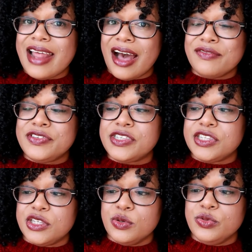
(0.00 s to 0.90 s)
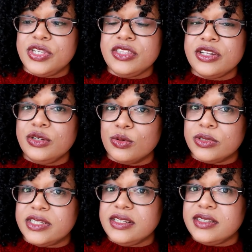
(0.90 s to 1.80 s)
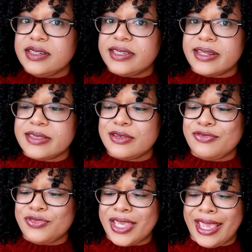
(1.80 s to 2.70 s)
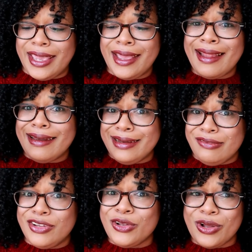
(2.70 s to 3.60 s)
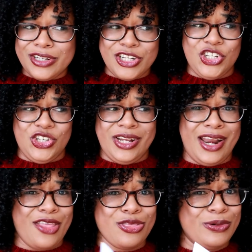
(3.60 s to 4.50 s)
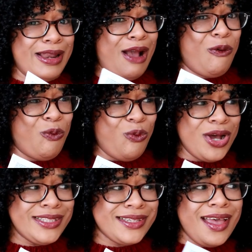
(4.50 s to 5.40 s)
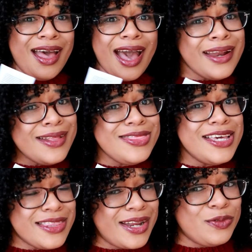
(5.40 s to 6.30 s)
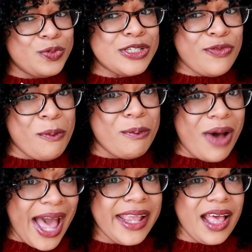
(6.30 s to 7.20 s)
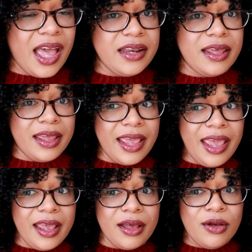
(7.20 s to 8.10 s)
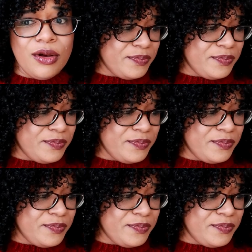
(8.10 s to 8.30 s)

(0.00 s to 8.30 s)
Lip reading: loves using the Naughty's Intensive Care Leave-In Conditioner. And I thought, like, what? I didn't think that it was for my kind of hair.